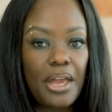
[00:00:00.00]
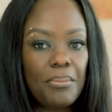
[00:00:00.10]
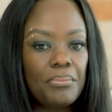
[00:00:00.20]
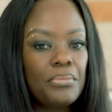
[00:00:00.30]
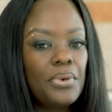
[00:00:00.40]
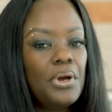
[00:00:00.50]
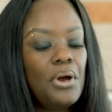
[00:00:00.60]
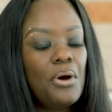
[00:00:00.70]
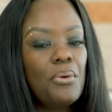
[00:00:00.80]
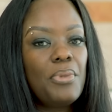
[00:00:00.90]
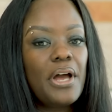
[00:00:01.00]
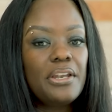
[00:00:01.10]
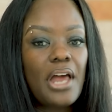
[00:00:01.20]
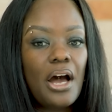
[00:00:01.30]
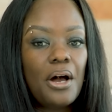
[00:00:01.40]
them.
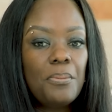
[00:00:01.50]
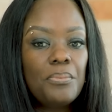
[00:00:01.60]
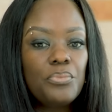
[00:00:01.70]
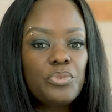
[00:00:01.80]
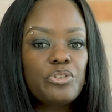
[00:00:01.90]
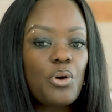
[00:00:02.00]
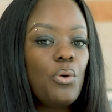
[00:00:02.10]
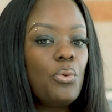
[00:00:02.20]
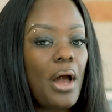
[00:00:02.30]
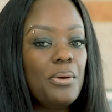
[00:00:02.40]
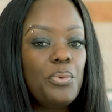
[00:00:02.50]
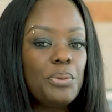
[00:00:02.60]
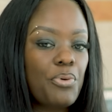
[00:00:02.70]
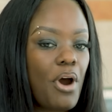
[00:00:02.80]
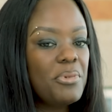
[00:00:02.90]
But um, so I,
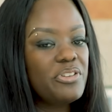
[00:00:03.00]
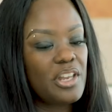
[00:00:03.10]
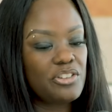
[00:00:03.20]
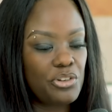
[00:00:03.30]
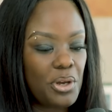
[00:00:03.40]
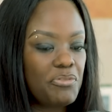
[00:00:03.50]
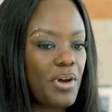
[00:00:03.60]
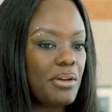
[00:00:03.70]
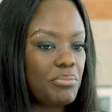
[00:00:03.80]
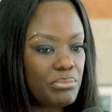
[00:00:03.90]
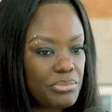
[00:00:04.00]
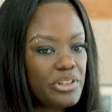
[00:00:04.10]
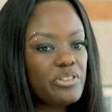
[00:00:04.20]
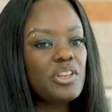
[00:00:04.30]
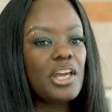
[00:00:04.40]
we promised that, you know, if I
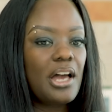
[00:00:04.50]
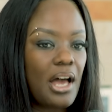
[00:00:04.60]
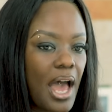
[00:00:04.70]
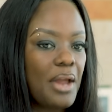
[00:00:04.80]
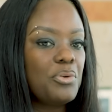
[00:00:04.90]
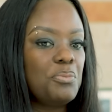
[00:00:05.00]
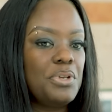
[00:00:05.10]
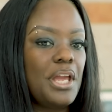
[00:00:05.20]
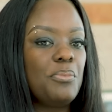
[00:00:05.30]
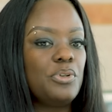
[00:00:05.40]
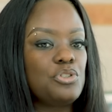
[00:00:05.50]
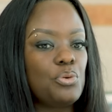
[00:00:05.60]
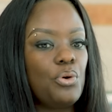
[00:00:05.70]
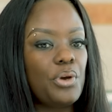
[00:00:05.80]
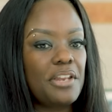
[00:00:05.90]
this year I would be able
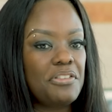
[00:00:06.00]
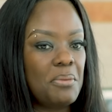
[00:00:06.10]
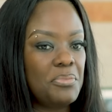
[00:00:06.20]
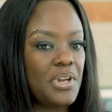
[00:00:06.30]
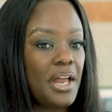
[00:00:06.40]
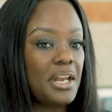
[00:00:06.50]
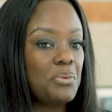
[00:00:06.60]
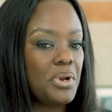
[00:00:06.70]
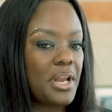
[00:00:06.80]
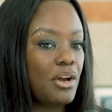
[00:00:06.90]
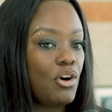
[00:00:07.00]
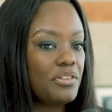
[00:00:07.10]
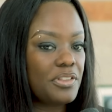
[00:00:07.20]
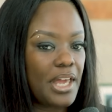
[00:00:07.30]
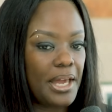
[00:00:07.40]
to go get them done. And when I
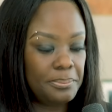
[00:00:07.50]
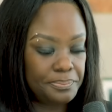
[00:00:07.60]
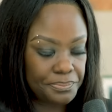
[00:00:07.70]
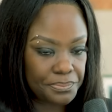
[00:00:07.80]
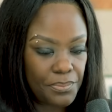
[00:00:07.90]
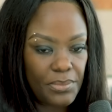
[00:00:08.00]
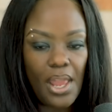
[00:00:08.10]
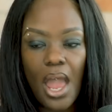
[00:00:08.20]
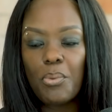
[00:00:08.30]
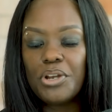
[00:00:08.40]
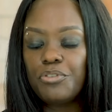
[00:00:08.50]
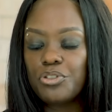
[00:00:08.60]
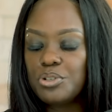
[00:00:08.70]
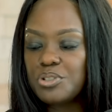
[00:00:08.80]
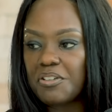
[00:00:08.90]
got there, I went
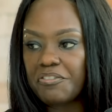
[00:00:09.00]
for those